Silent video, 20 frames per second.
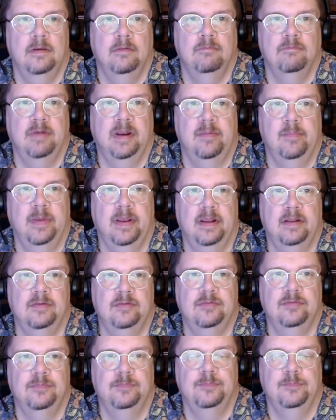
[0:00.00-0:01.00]

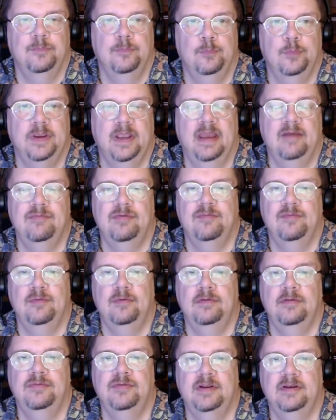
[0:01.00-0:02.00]
Renbans, we have the
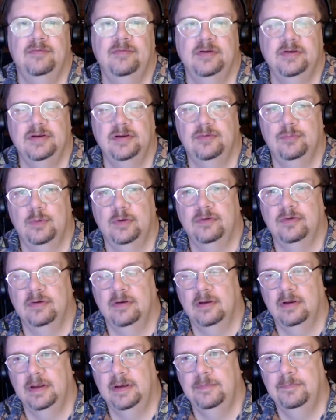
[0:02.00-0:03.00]
full set of digits 1 to
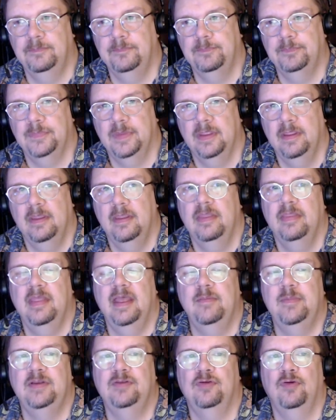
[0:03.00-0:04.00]
9.
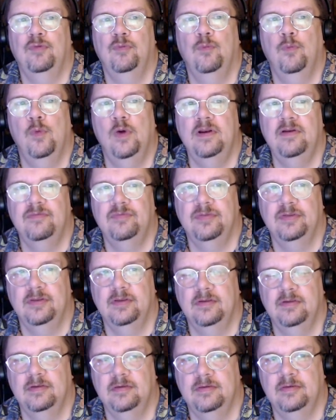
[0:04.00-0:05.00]
That means on one of
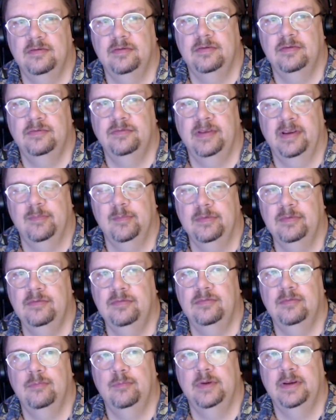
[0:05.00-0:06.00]
the
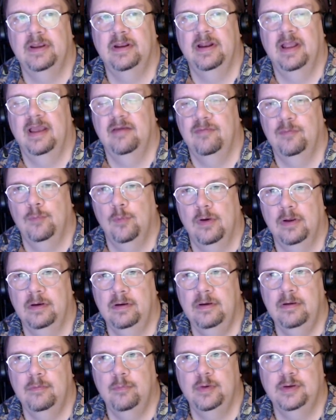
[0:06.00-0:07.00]
segments, we're going to have a
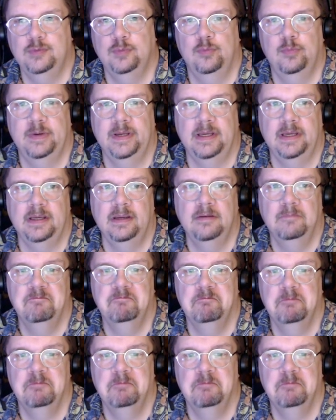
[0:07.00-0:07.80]
1, which will be